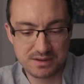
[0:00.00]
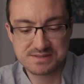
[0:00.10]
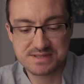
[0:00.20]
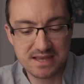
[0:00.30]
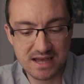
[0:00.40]

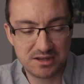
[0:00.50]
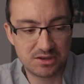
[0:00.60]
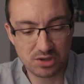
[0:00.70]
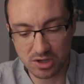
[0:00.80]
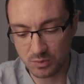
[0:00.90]
See how
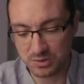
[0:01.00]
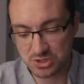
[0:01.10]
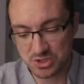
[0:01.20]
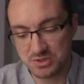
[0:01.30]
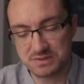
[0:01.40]
you go with
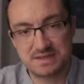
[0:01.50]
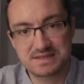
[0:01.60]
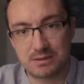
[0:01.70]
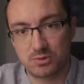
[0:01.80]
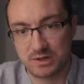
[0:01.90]
just using this
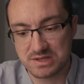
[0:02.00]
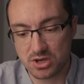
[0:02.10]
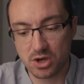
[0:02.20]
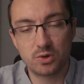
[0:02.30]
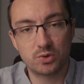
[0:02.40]
camera on its
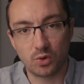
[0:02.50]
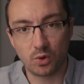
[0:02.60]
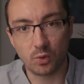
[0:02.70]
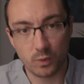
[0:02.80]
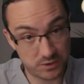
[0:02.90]
own
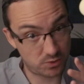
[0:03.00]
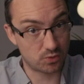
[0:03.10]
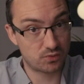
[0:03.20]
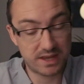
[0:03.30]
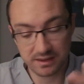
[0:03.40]
or with
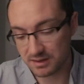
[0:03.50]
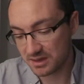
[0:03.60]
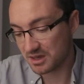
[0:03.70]
your rig.